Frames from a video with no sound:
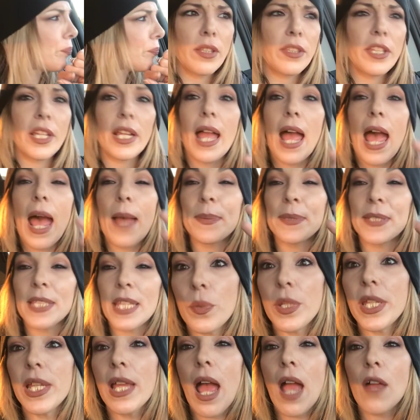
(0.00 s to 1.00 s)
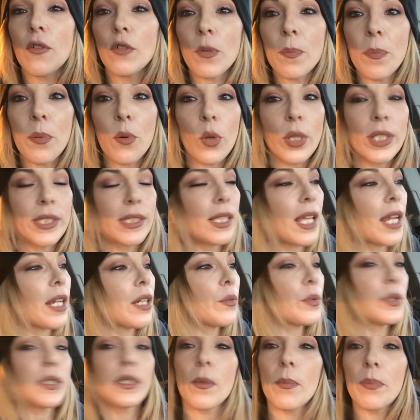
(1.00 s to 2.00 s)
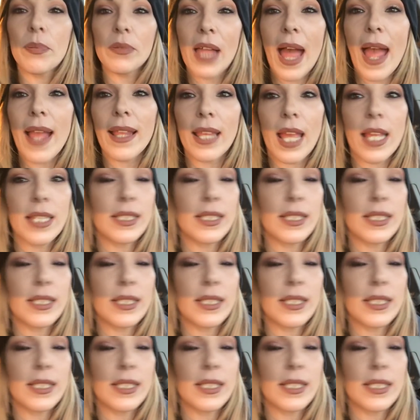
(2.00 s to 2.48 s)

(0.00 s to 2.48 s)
The cops like, we got reports that it was a black